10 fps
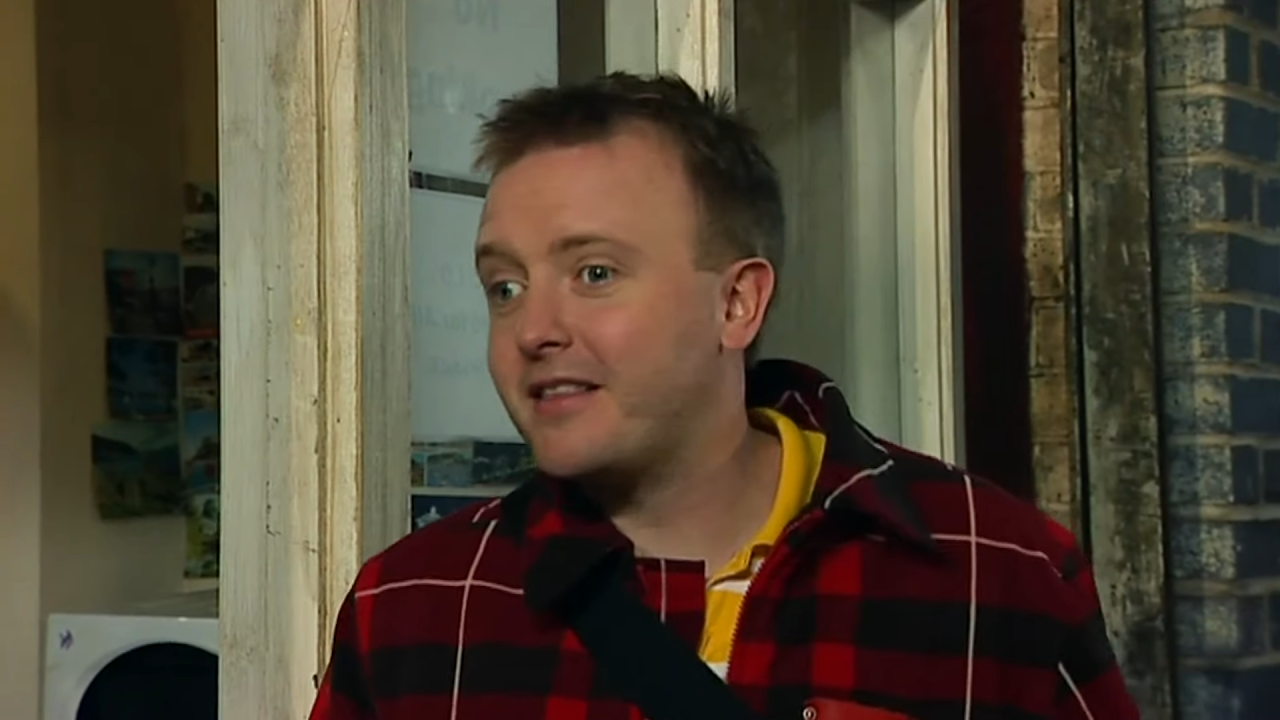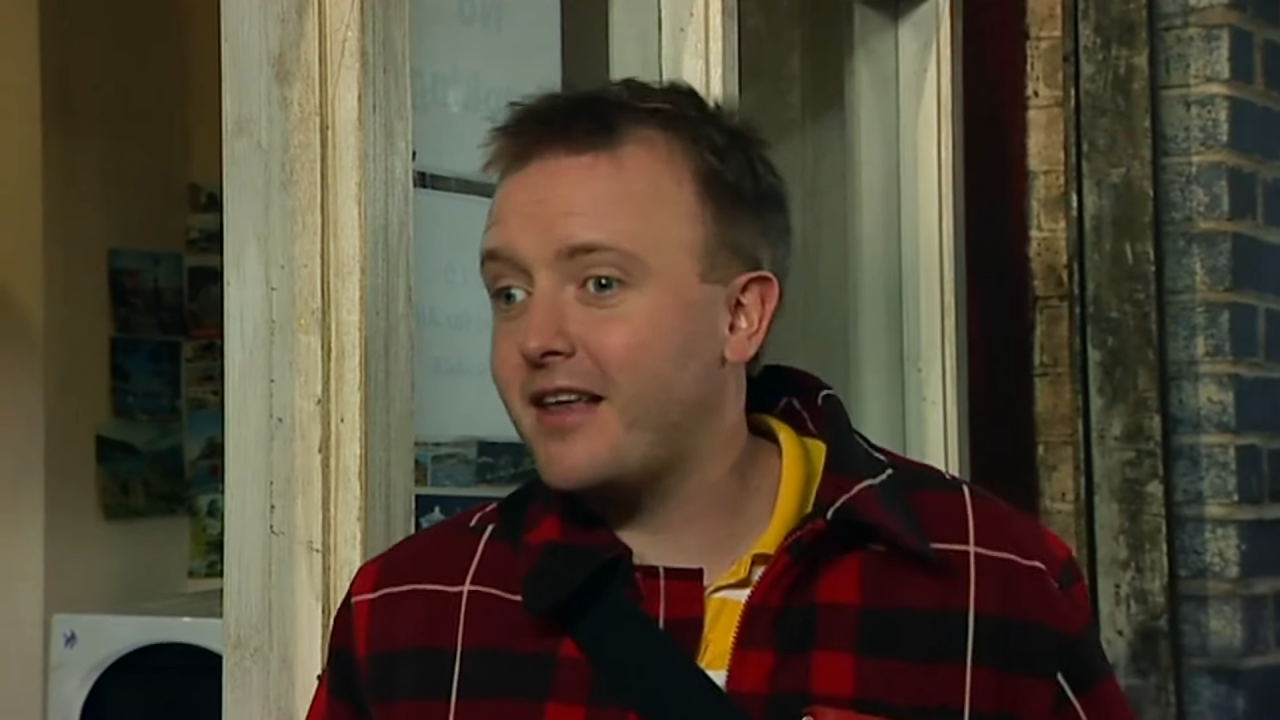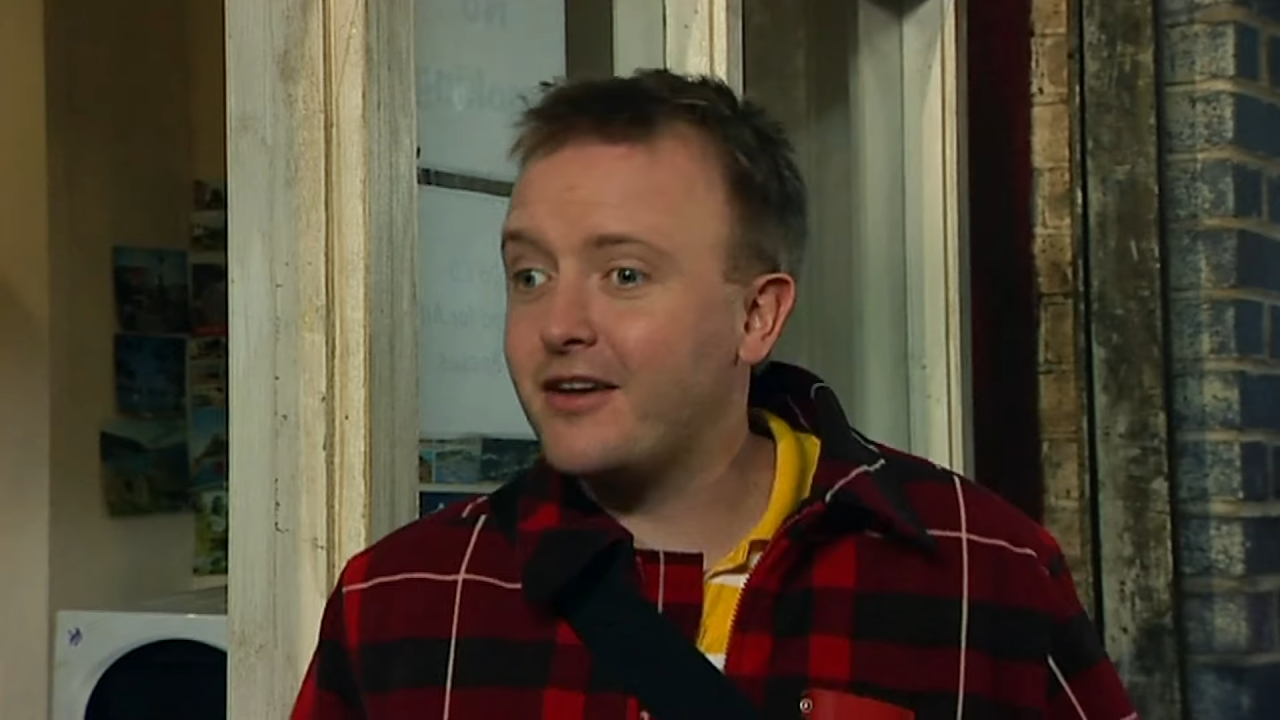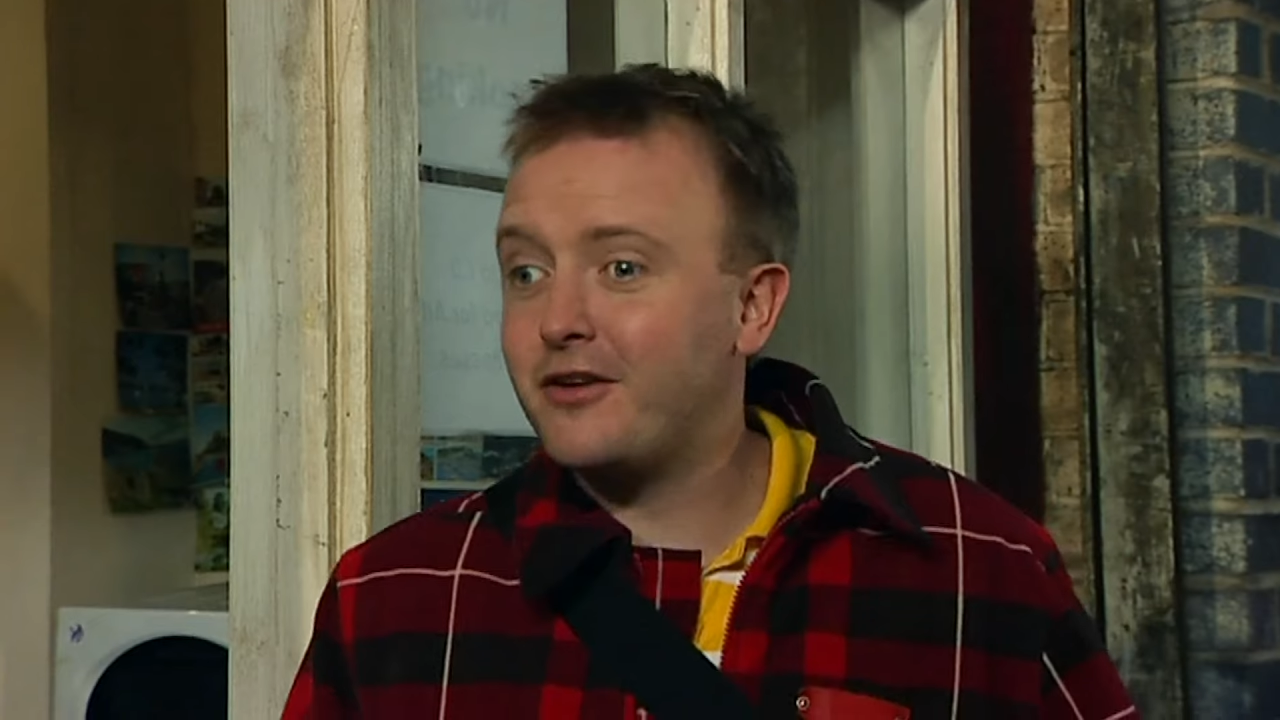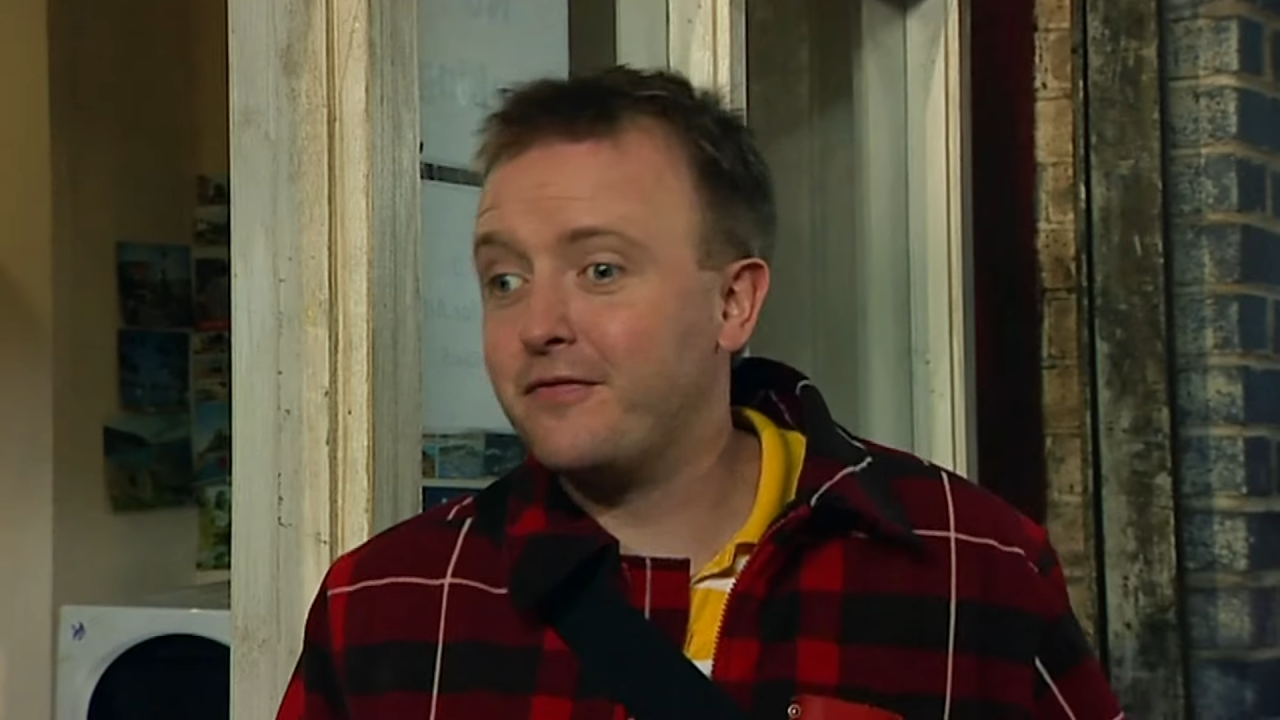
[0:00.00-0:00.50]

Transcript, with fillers: thank you